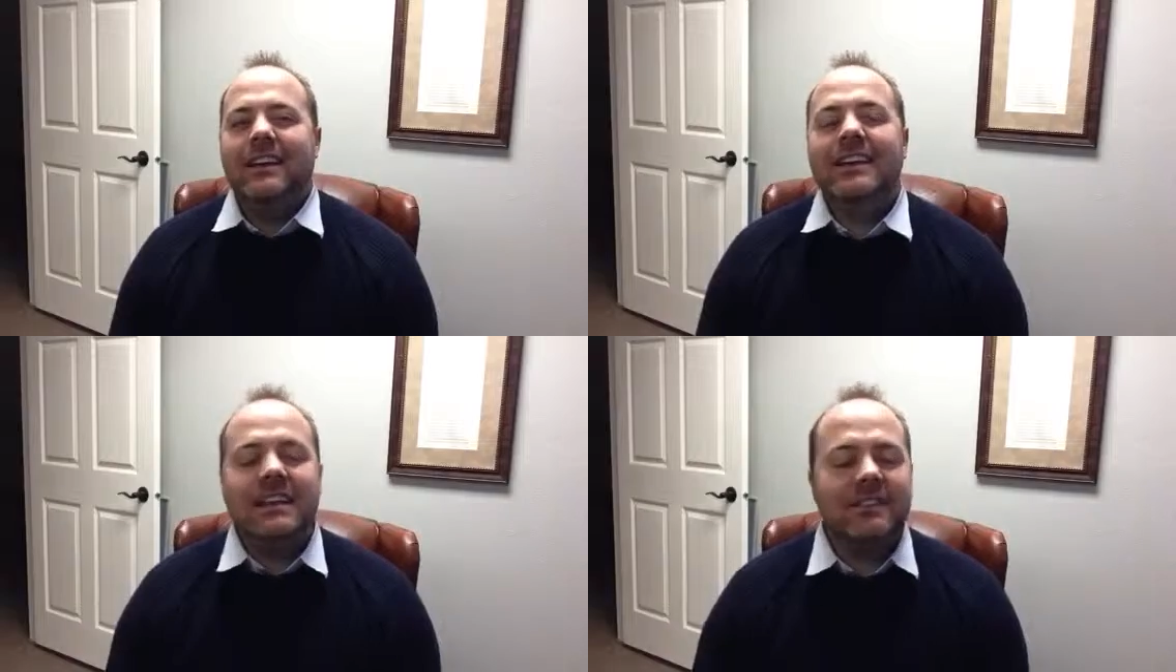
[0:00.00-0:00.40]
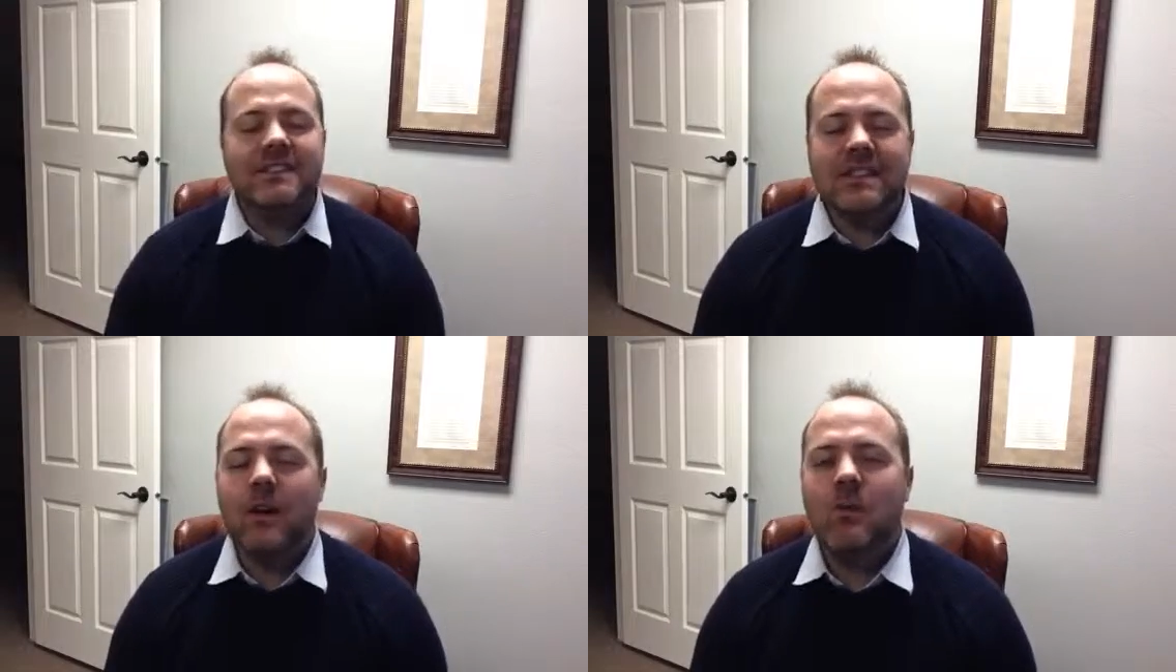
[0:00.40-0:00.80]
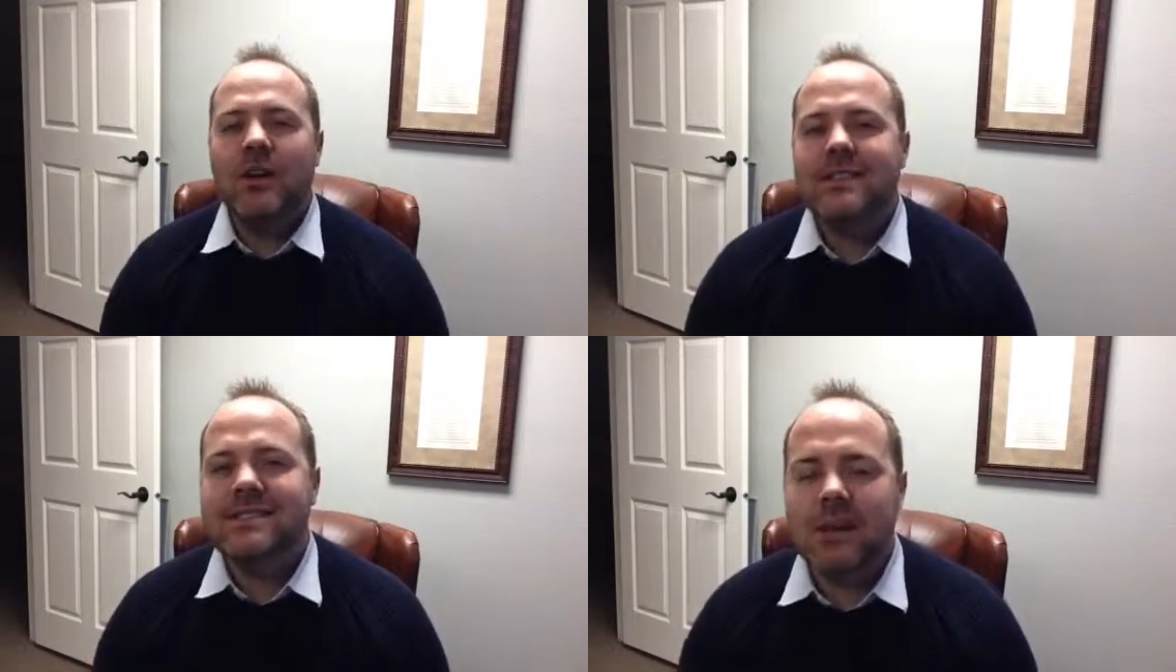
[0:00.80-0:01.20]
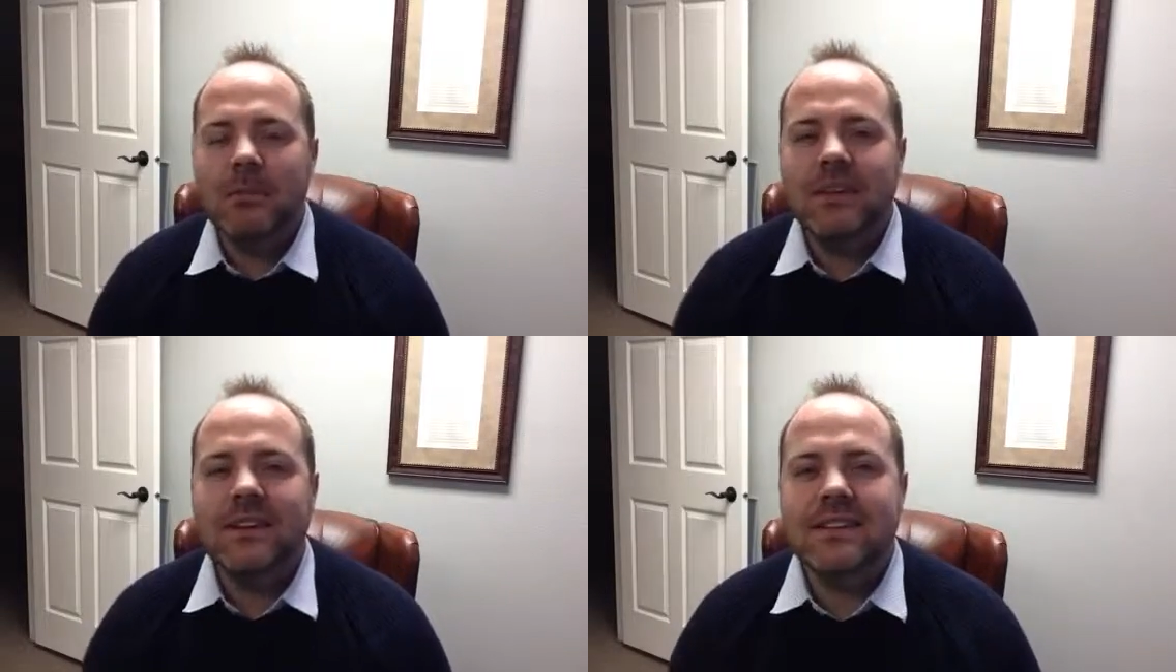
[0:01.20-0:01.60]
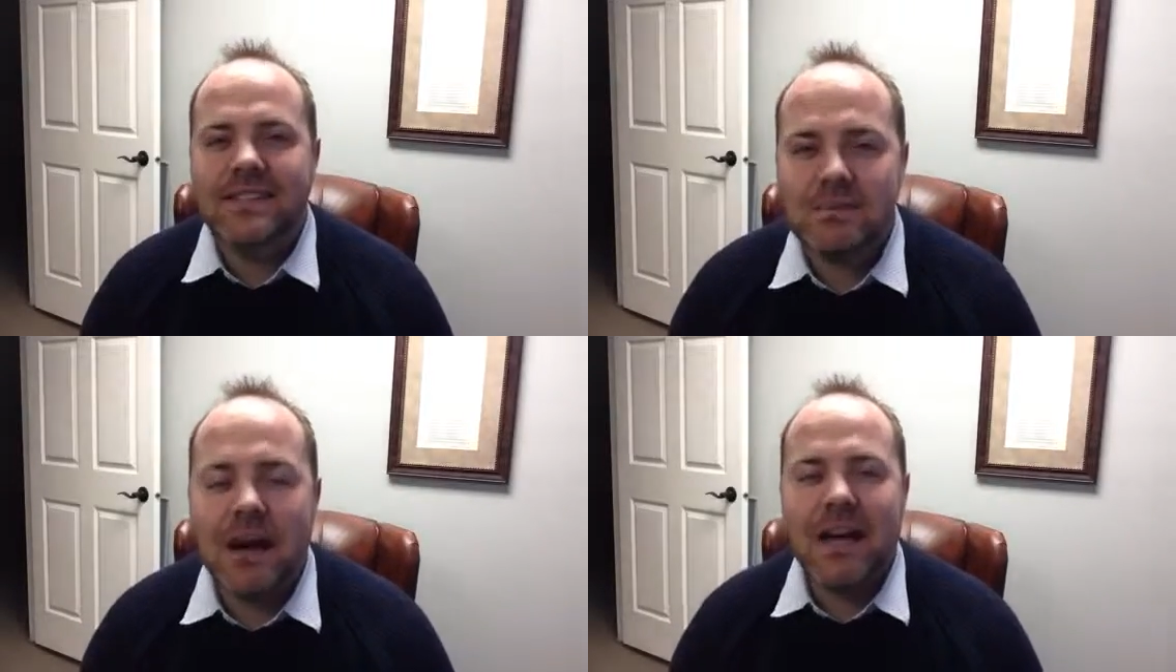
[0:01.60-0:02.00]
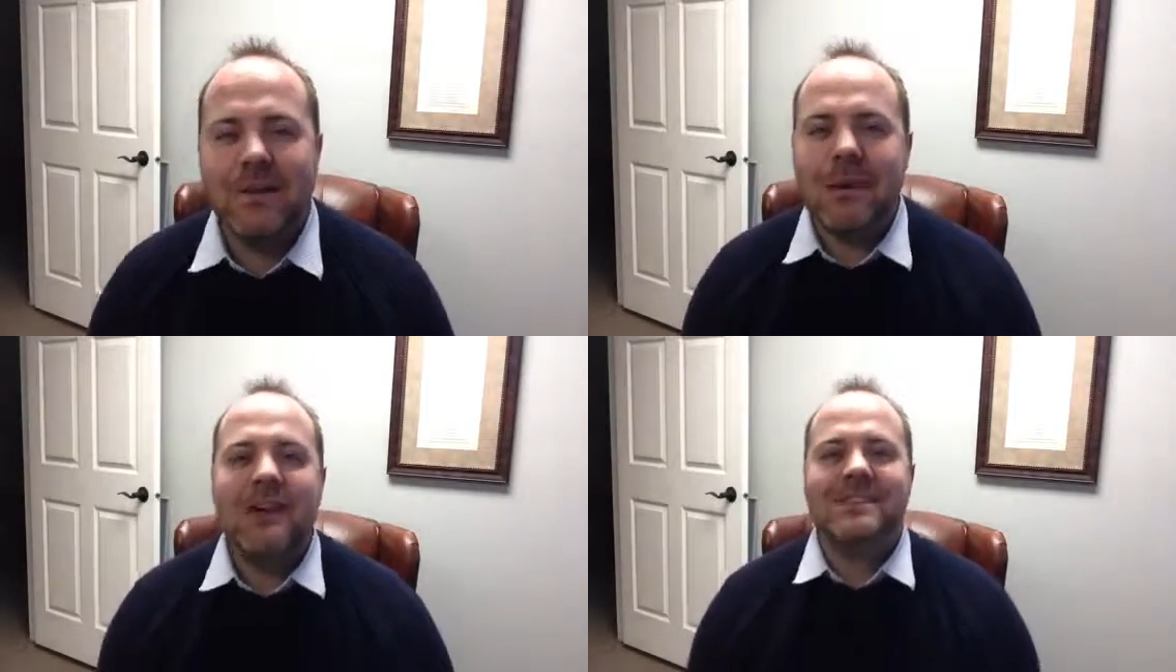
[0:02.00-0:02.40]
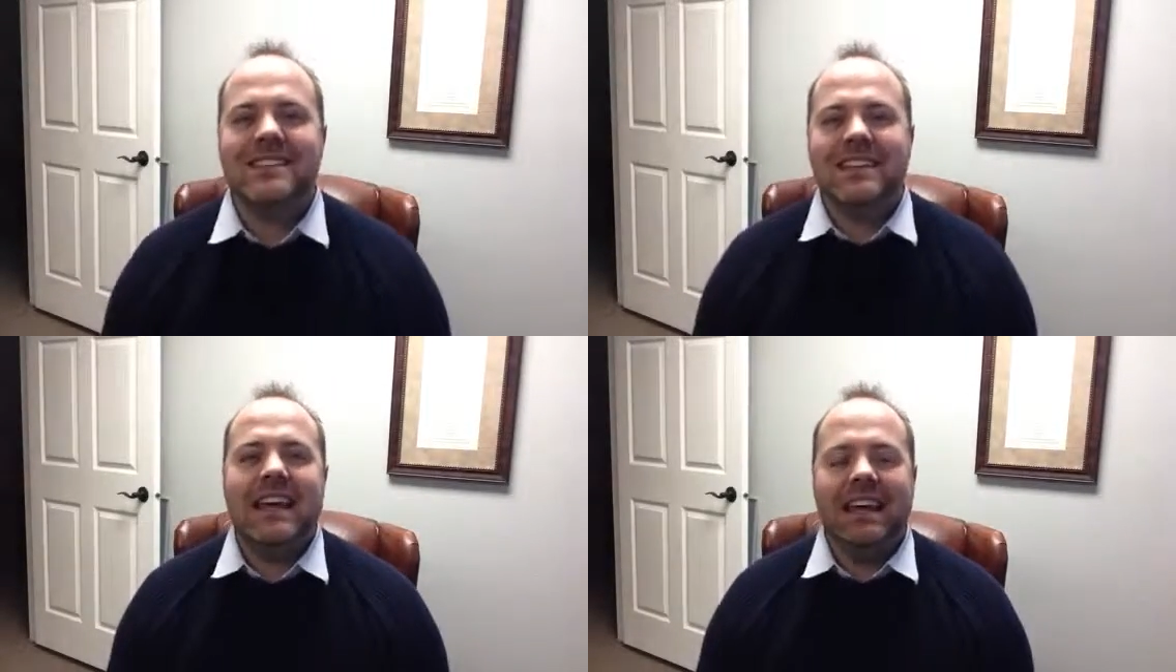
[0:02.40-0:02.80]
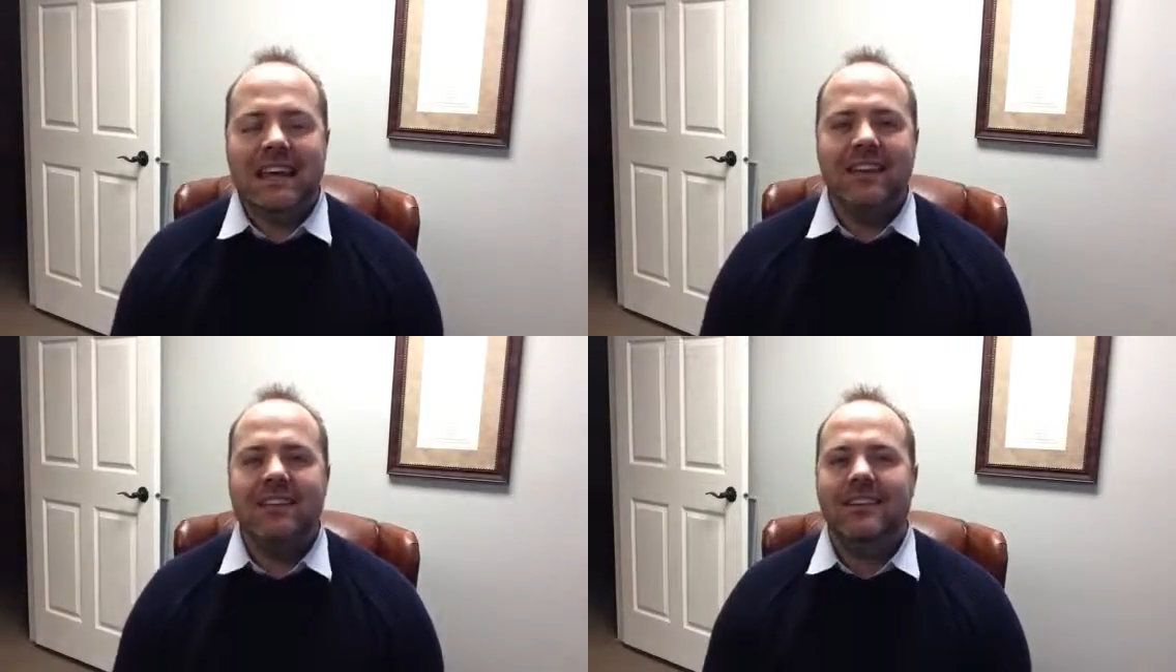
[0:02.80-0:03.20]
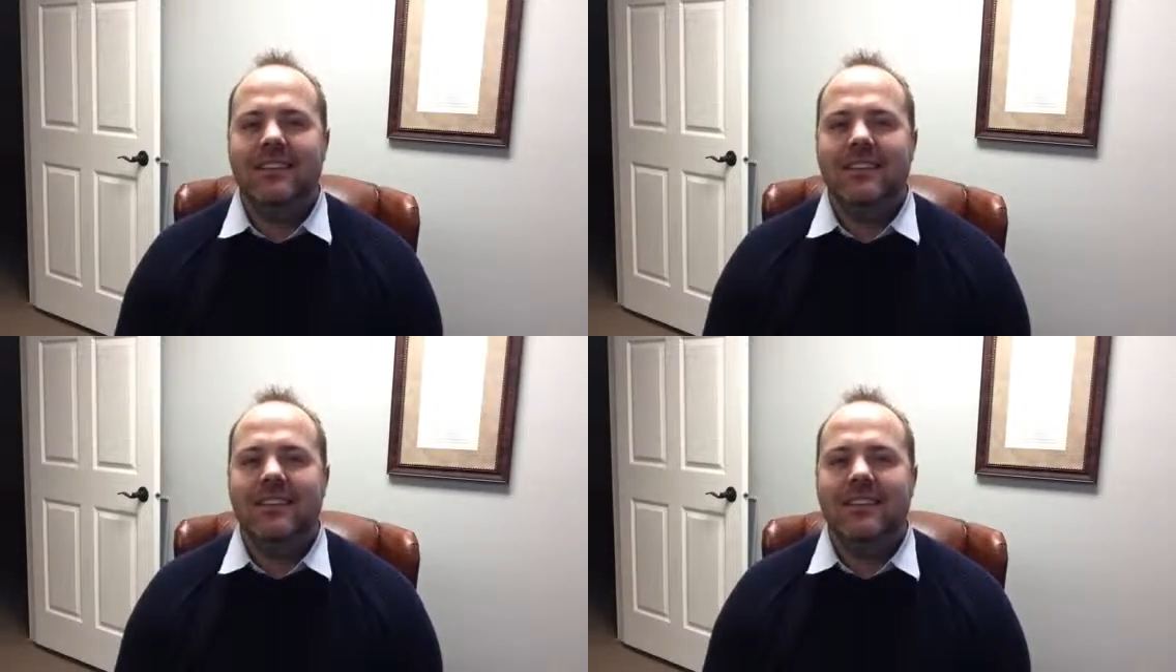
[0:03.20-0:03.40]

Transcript: Give someone something to smile about today.